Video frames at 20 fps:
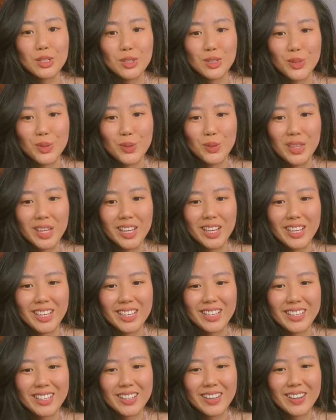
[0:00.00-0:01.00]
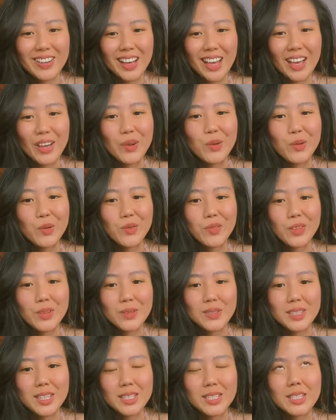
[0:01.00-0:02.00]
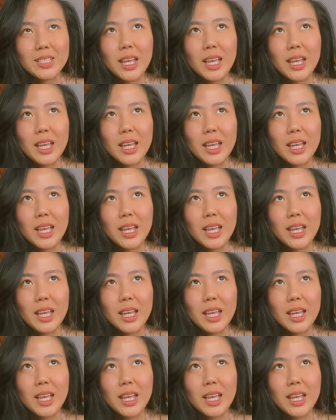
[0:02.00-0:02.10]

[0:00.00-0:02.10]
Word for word: the true thing. Okay, who feels this?